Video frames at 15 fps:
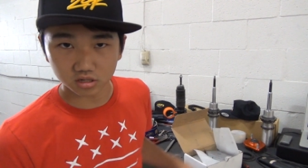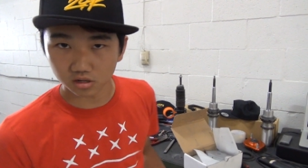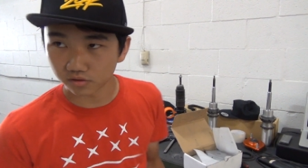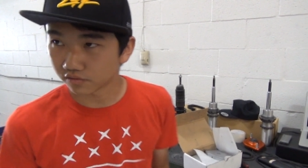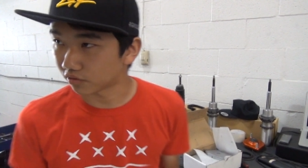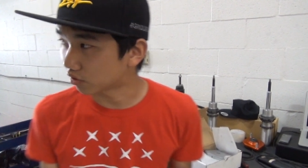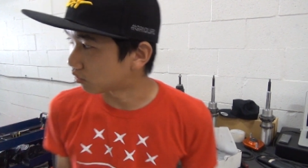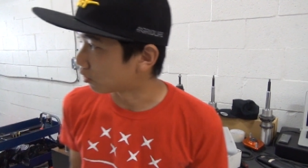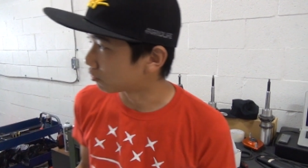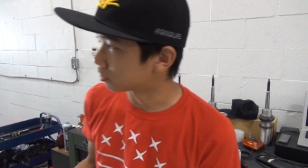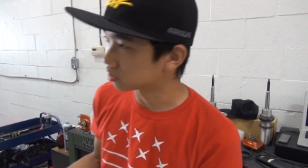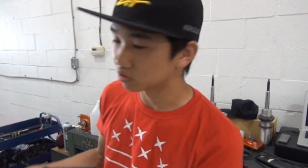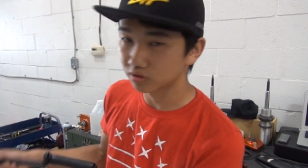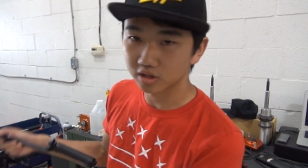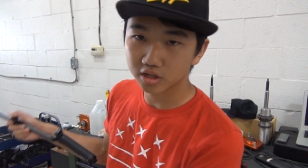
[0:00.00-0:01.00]
for what
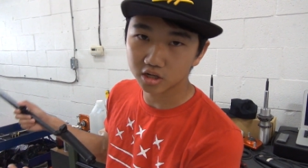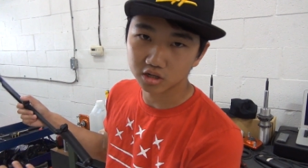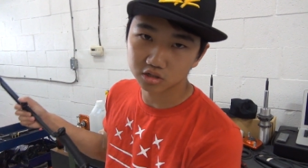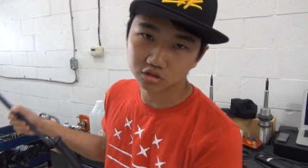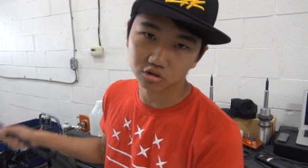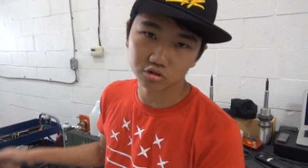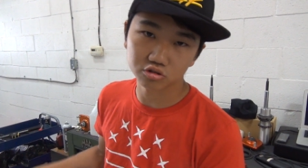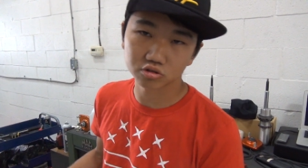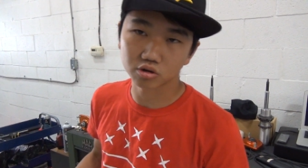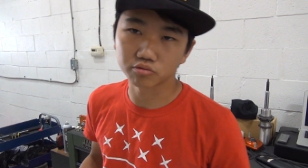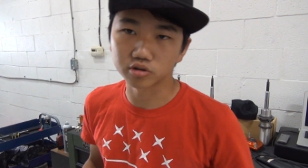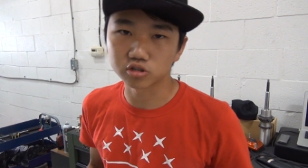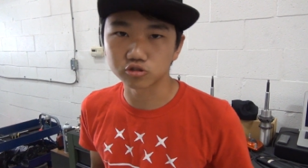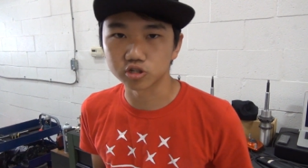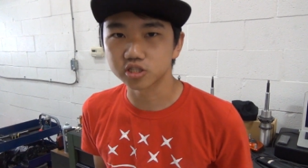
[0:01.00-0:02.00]
we're doing here. 212
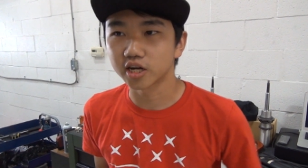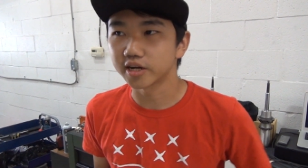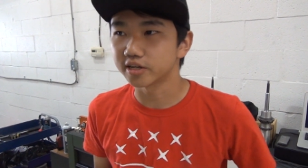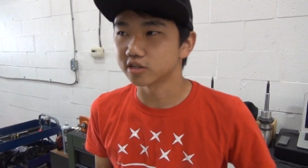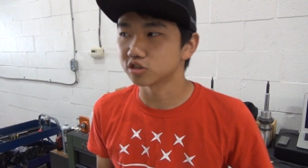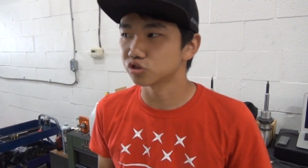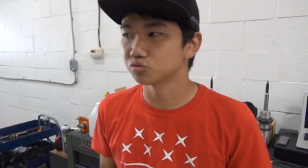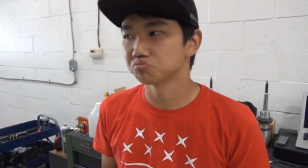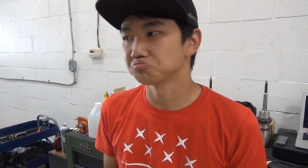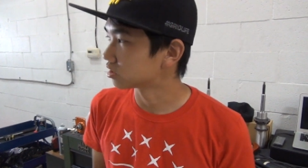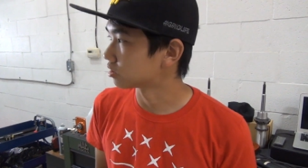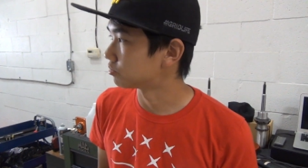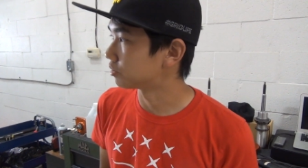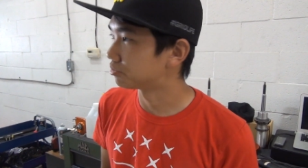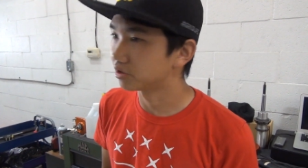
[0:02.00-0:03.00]
wear street tires, it's
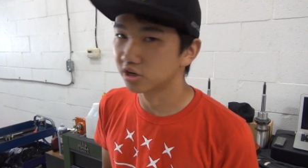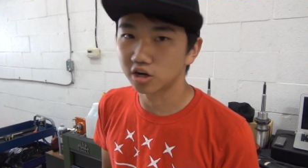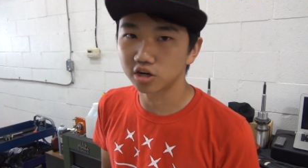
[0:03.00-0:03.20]
gonna be pretty